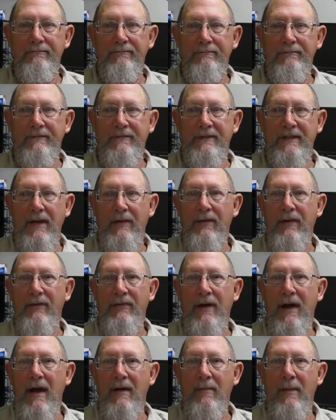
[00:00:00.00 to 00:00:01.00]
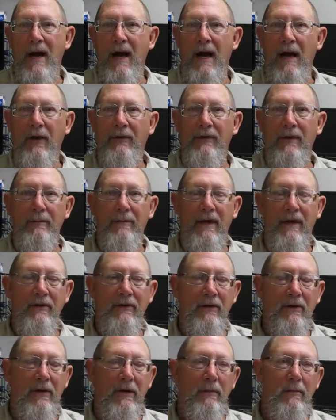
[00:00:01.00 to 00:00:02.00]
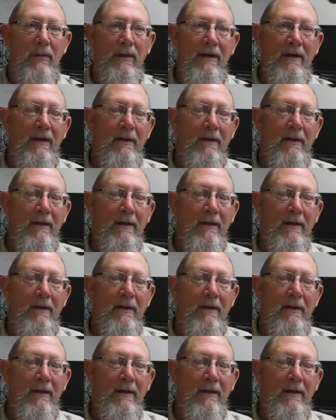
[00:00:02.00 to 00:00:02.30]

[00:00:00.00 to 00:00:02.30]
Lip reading: 75 miles. I'm not sure, but